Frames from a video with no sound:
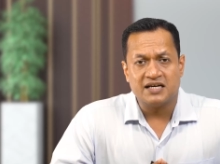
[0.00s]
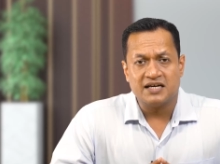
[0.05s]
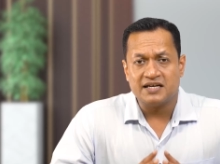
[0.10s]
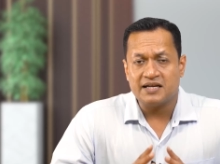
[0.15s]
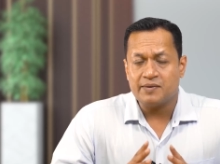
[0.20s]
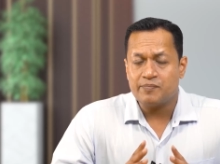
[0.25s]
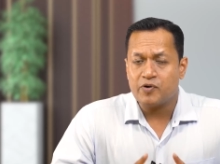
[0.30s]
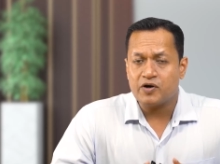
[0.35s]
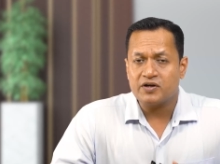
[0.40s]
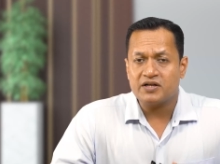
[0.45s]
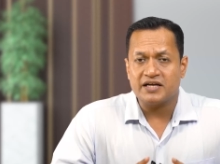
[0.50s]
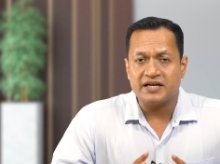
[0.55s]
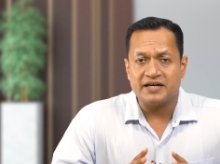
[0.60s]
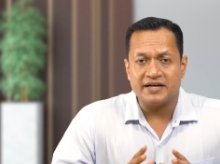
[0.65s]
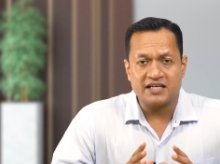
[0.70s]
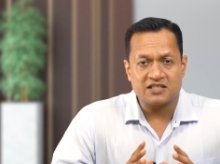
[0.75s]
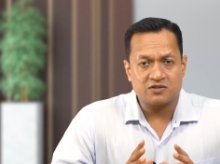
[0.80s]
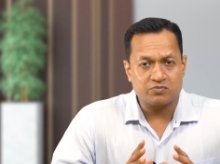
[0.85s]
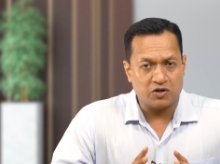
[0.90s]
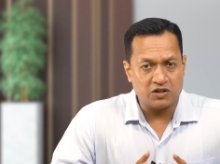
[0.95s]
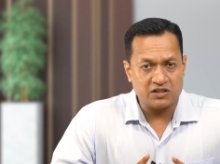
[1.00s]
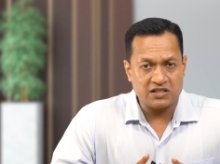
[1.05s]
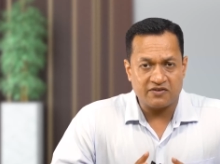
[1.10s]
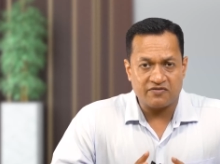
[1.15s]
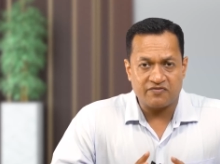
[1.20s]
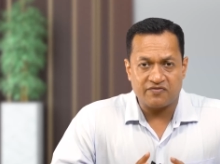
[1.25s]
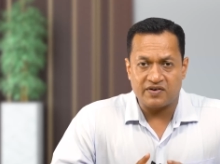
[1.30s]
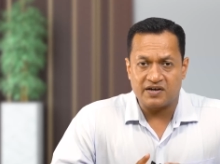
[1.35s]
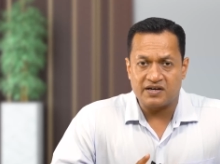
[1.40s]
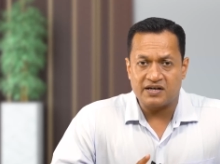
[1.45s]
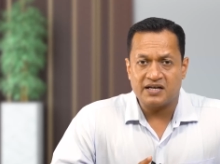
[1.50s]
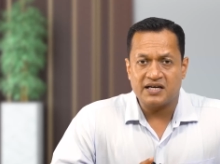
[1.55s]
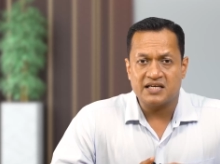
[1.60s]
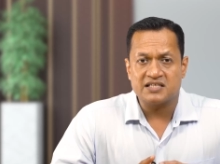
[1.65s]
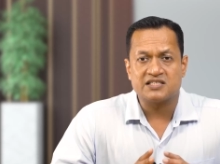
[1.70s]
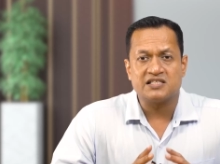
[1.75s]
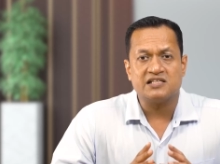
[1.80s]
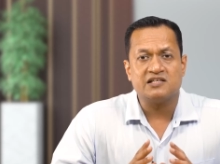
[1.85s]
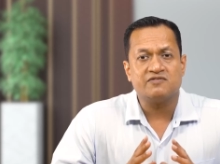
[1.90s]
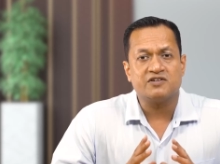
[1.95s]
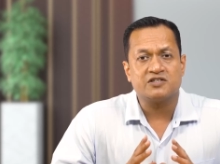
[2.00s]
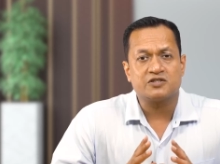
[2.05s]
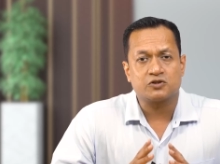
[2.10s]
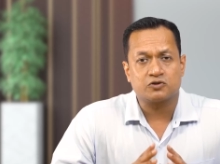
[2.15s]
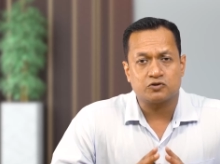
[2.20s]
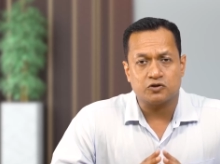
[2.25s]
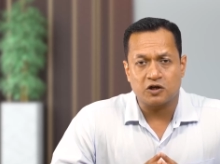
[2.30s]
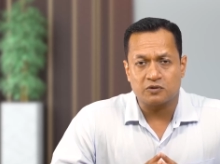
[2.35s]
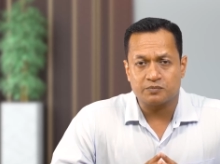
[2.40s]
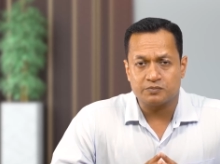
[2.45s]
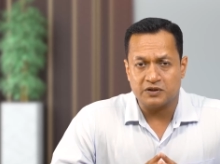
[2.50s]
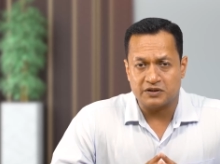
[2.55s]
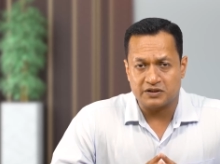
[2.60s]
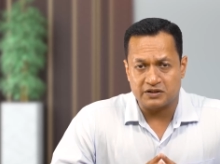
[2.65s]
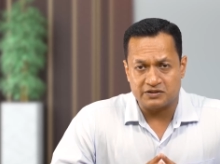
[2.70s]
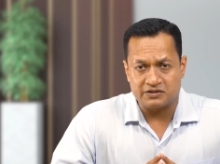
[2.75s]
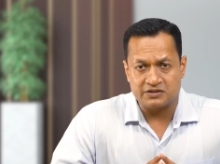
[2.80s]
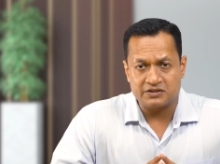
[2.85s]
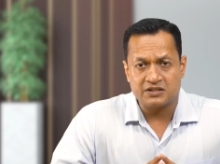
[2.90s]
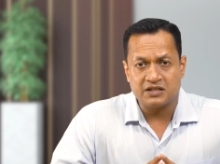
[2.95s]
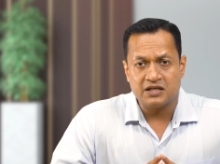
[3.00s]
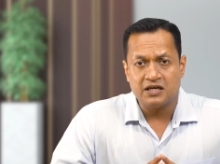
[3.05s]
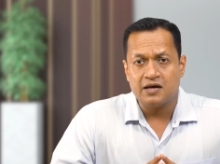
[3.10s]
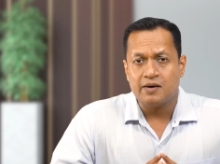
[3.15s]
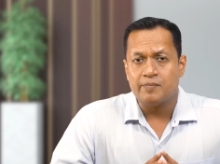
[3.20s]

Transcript: Nippon India Small Cap Fund has delivered strong returns,